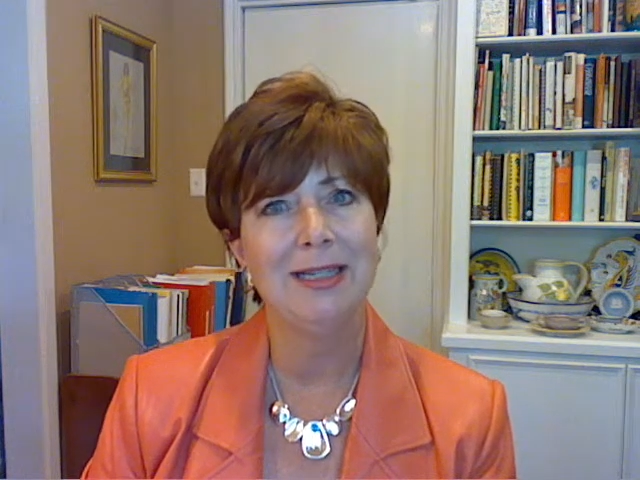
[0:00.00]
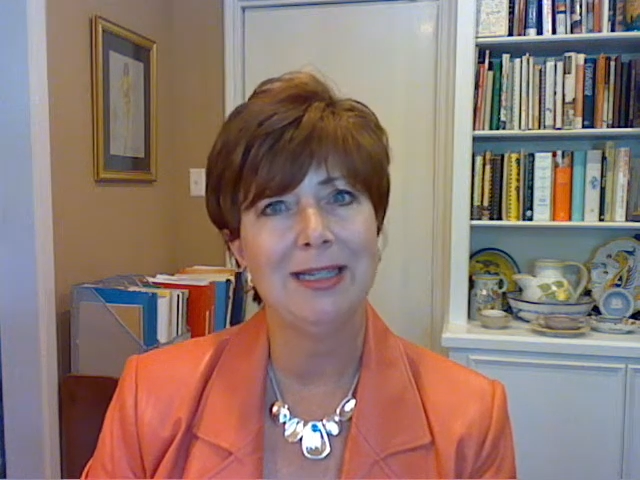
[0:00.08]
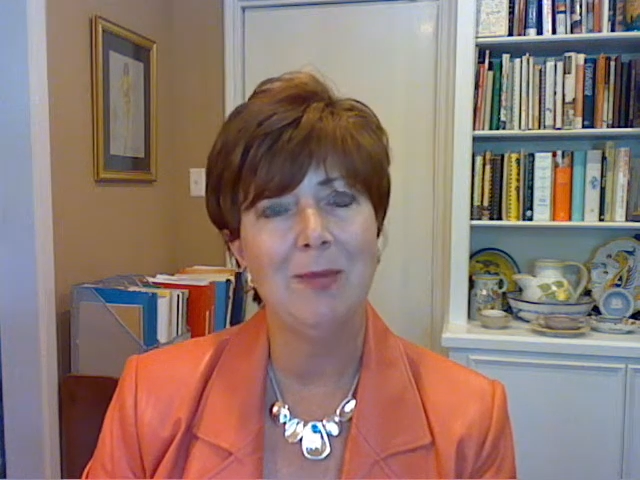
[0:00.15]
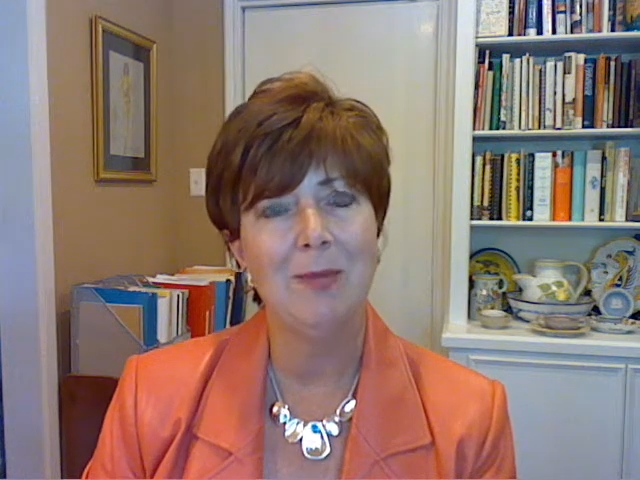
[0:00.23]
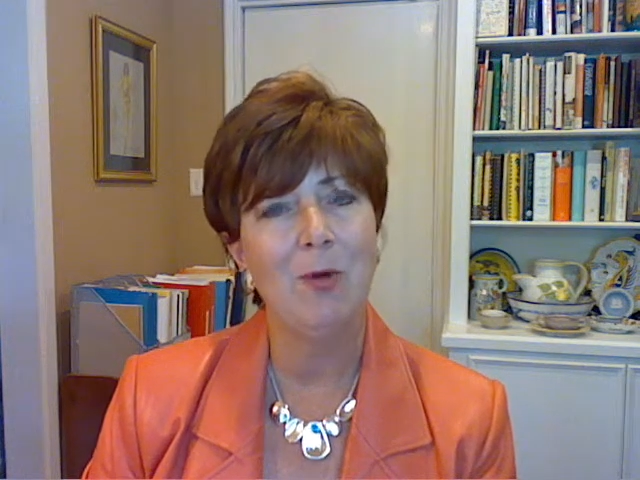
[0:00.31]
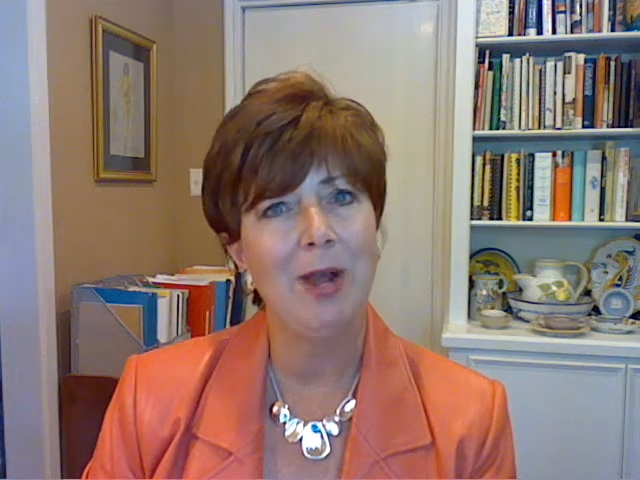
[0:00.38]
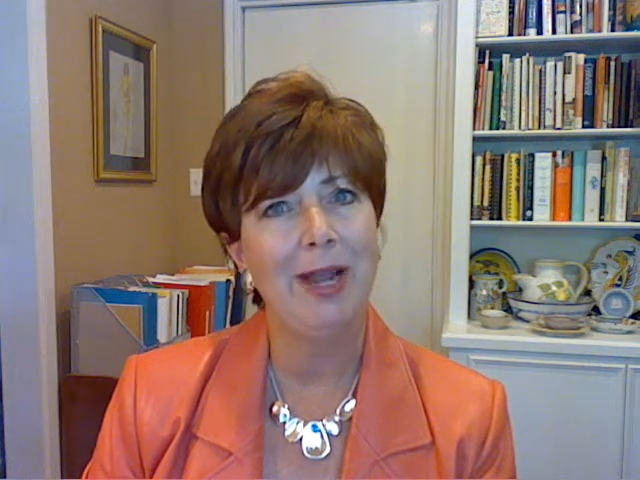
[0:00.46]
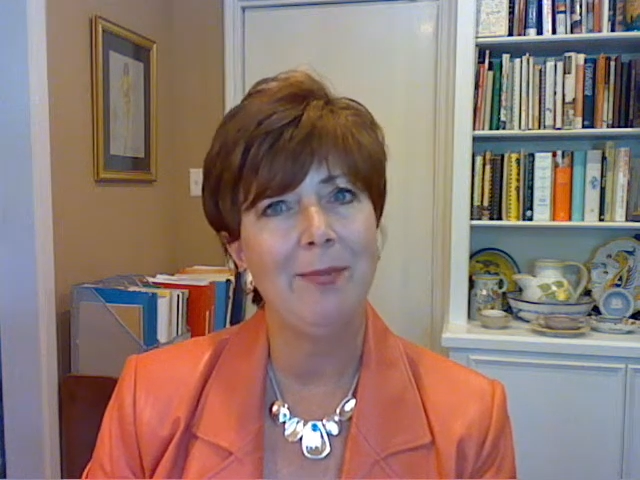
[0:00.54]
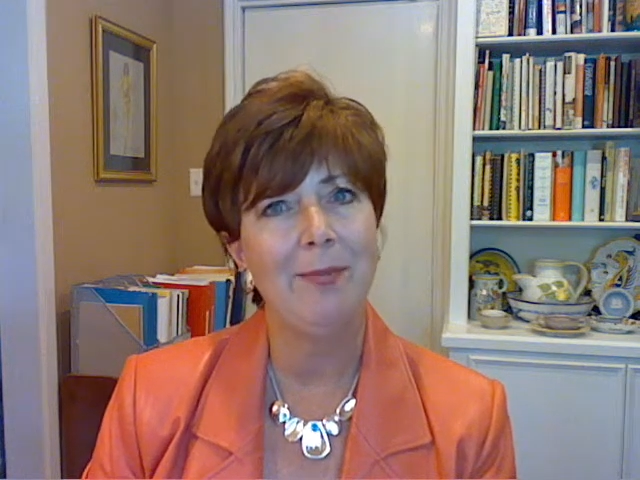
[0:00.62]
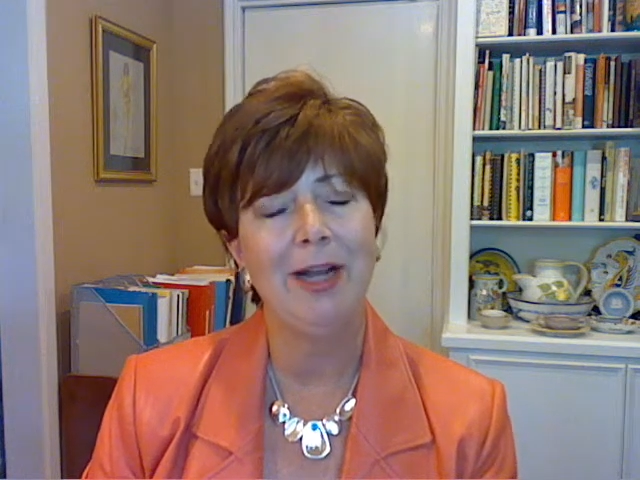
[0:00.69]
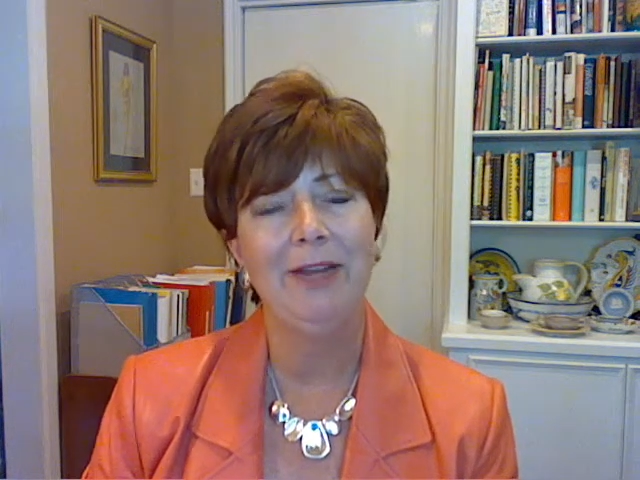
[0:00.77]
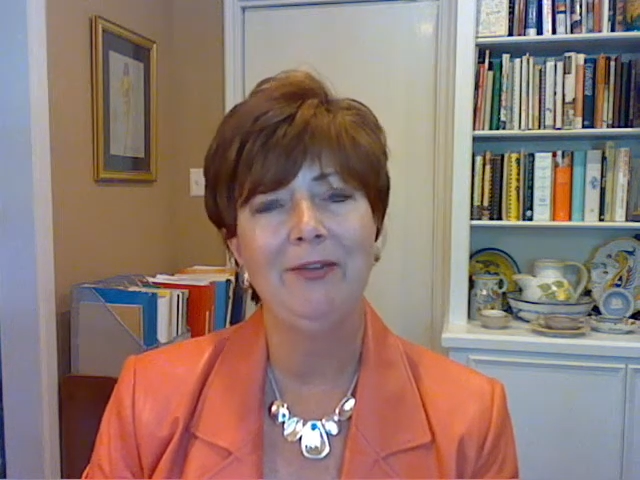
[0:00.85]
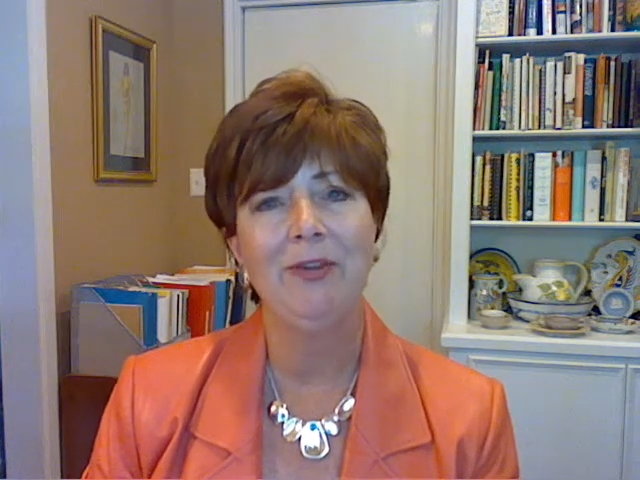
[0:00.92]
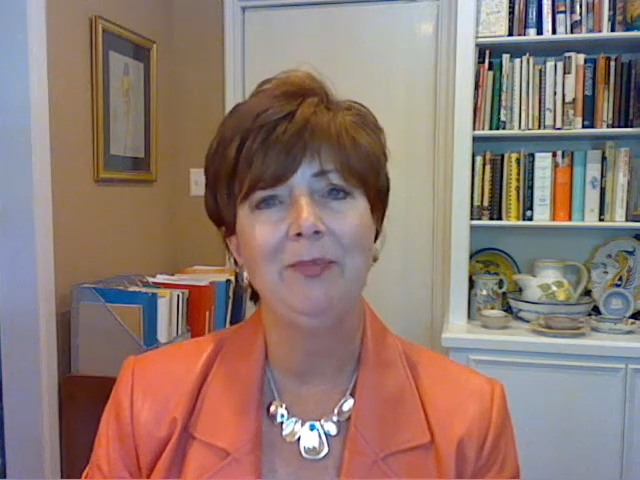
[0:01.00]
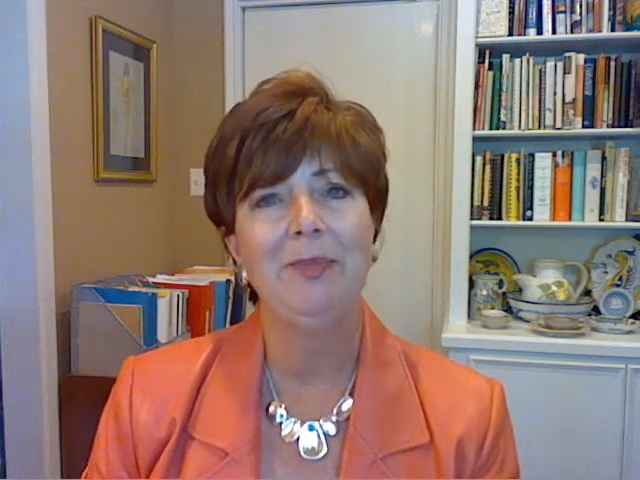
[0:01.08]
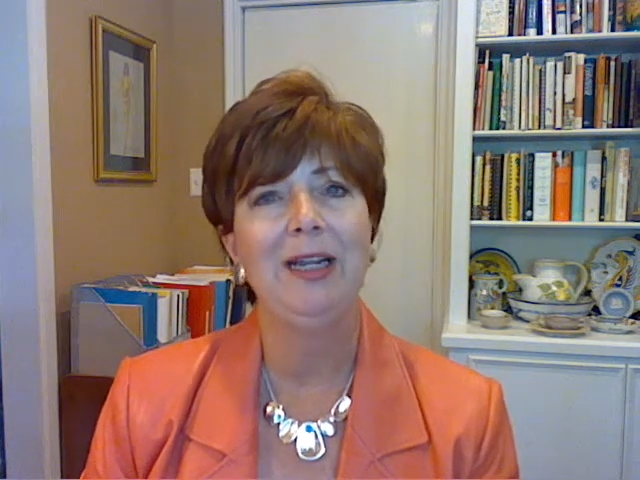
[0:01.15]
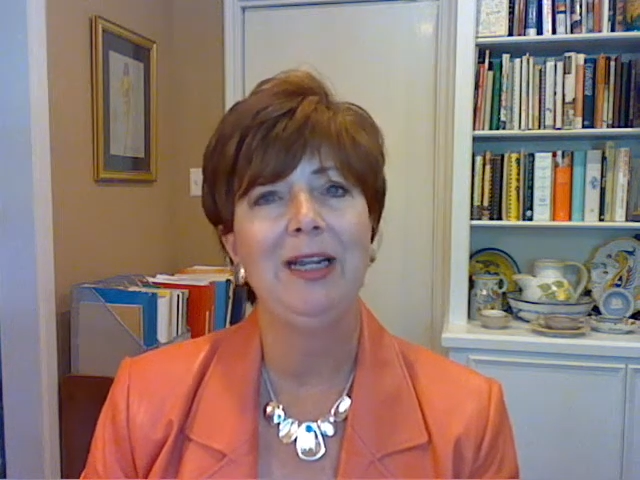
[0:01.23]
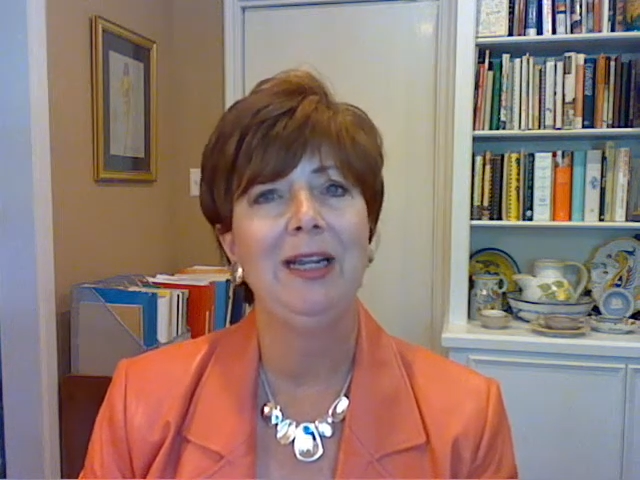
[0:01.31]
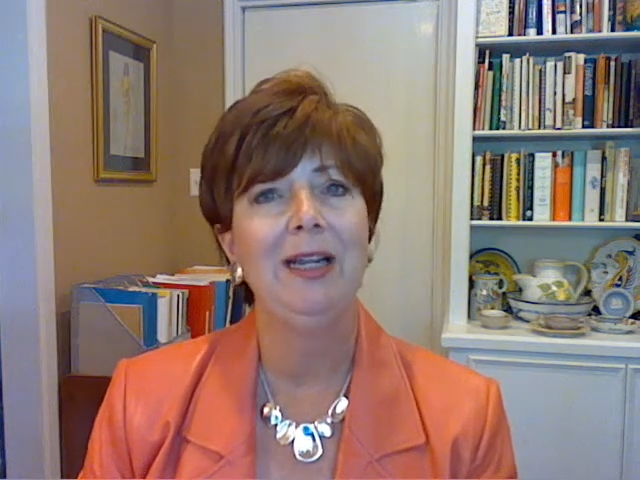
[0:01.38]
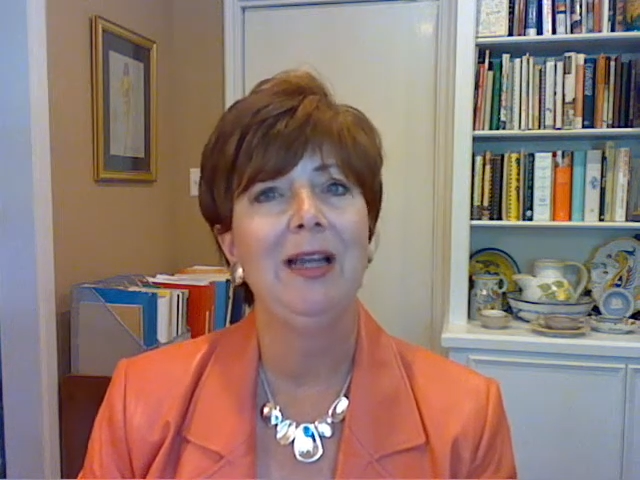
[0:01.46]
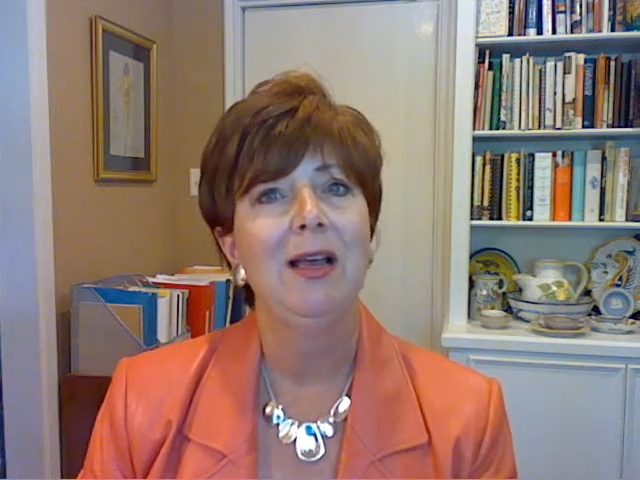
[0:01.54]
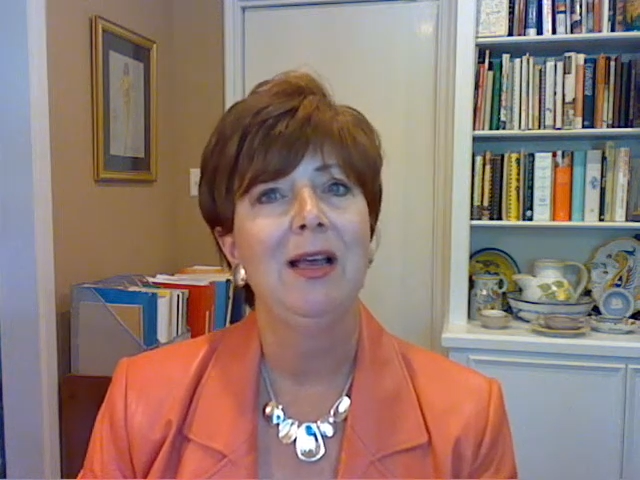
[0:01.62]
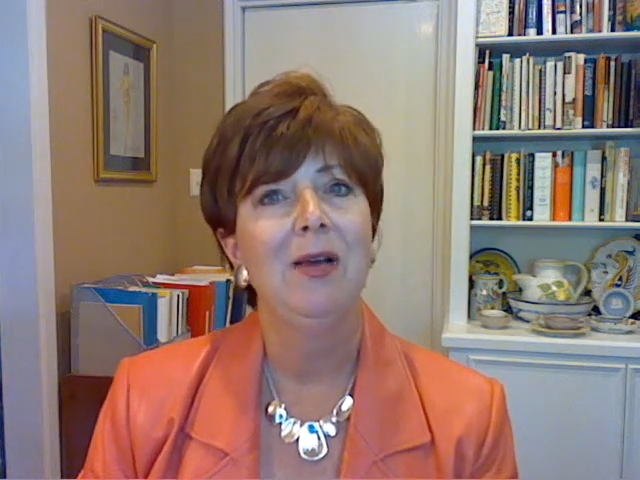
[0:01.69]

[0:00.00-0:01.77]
some way? It might even be,